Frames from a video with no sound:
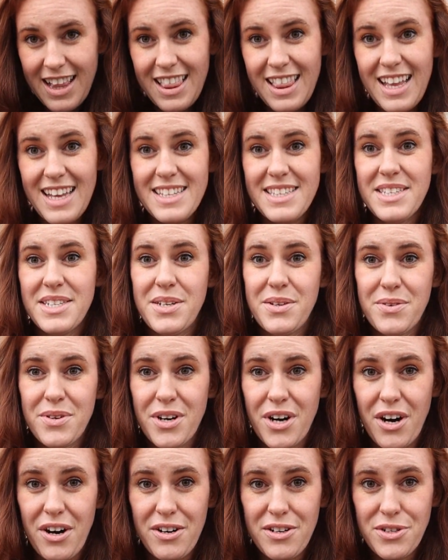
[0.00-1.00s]
Let's do a
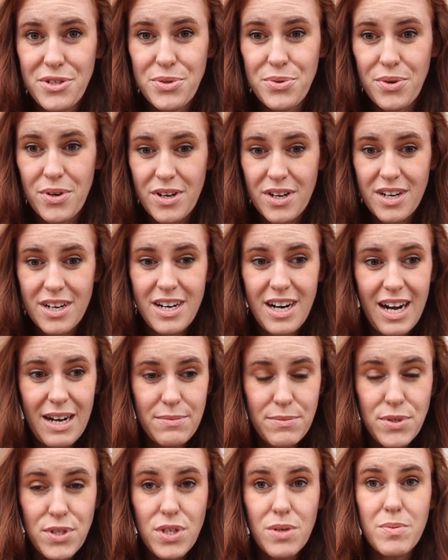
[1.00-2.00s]
garden tour.
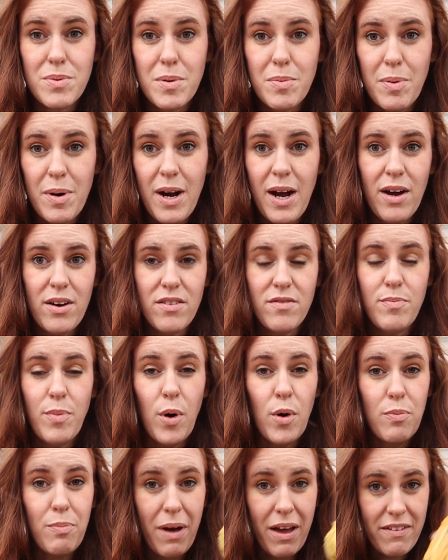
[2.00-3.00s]
I'm super proud of
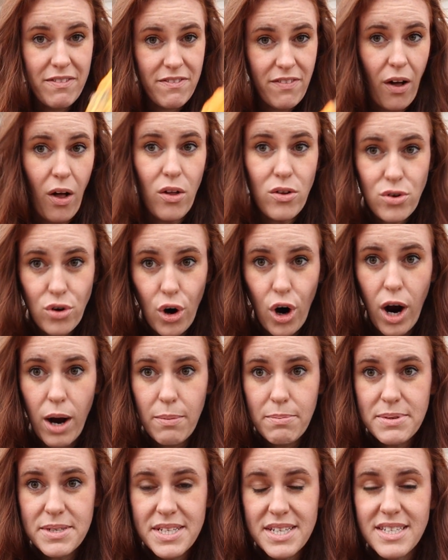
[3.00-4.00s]
both my fall
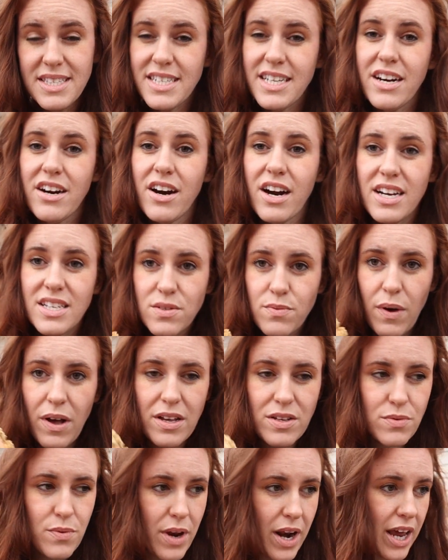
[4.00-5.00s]
crops this year as
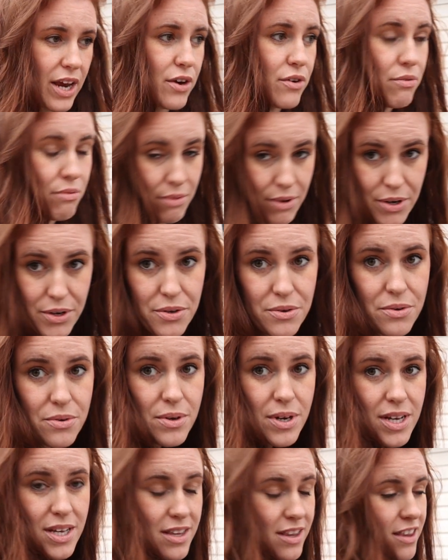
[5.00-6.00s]
well as what I
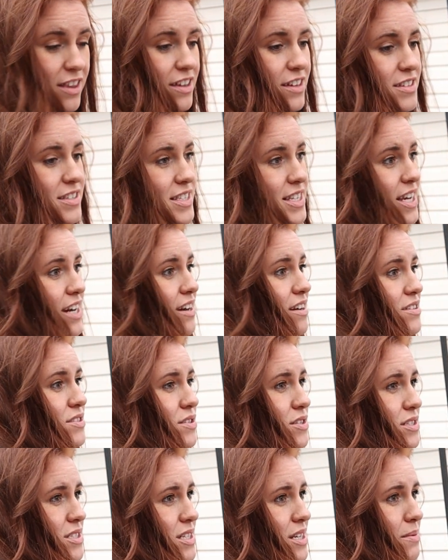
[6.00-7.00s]
grew this year.
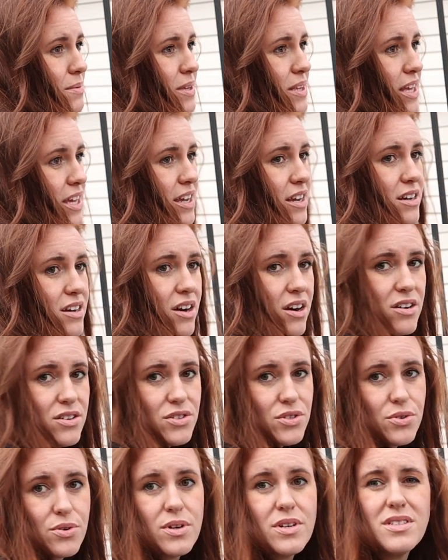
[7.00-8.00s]
So it's gonna be like a
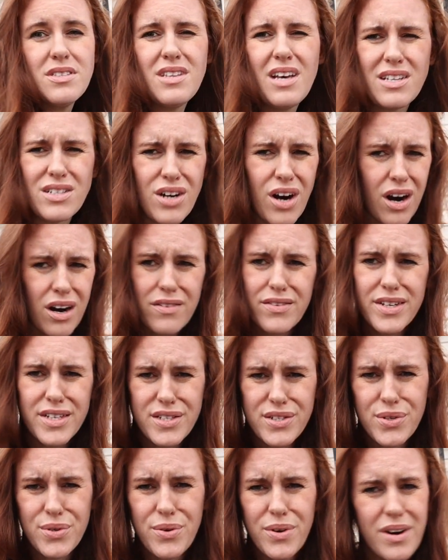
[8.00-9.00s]
garden tour slash
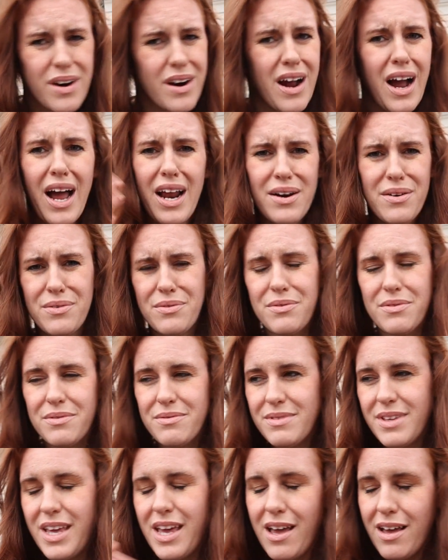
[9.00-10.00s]
harvest tour. I don't,
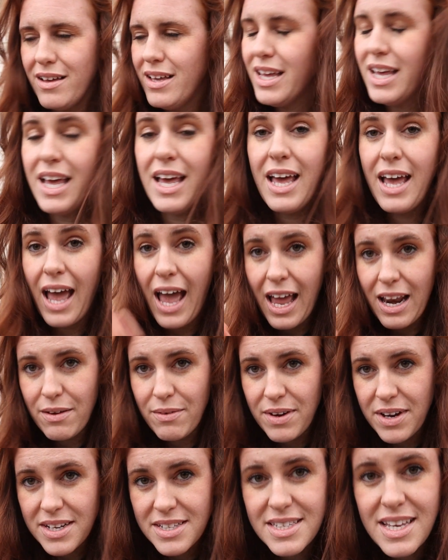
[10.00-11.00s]
yeah.
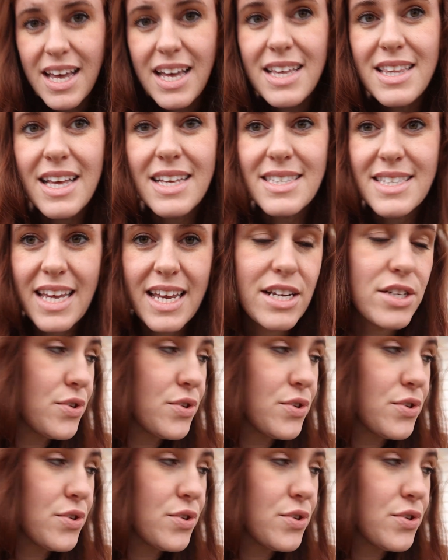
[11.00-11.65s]
Anyways, let's get